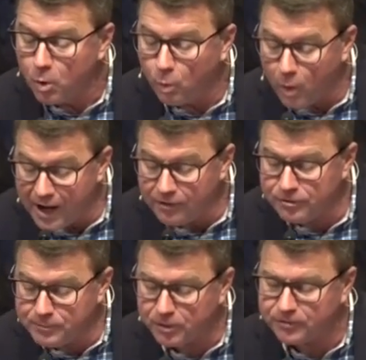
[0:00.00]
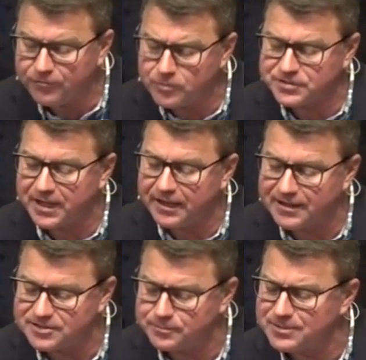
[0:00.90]
While the book of Hosea
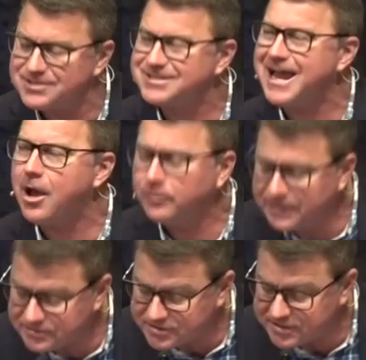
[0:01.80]
has some astounding